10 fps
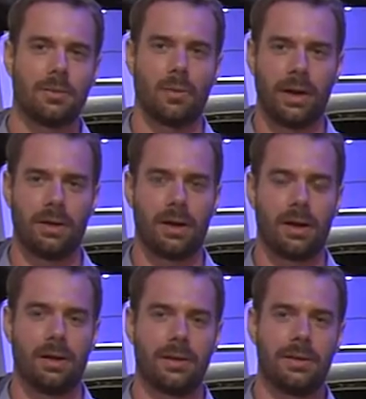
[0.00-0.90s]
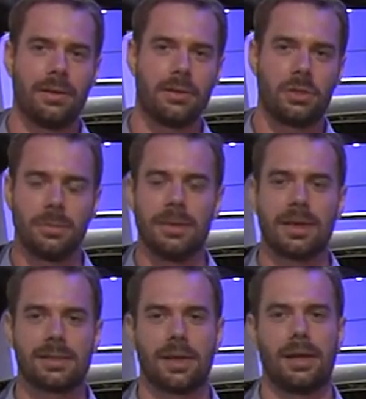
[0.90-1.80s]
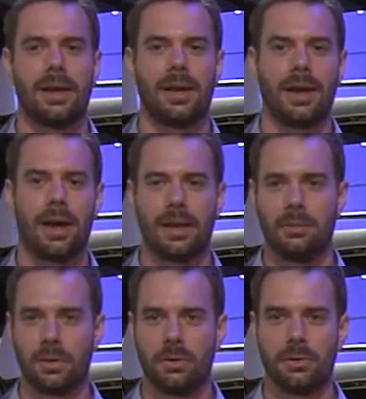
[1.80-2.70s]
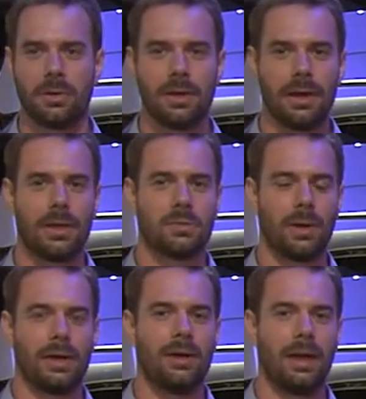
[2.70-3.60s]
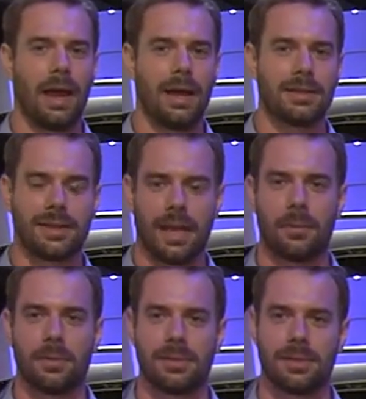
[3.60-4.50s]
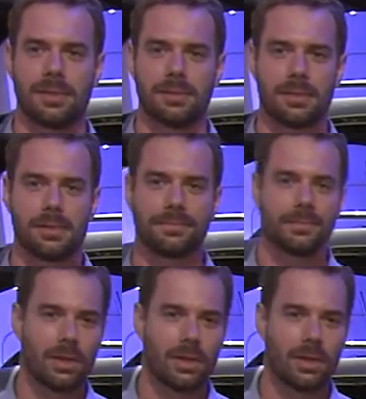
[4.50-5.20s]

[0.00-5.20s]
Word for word: radar, GPS IMU, as well as camera systems.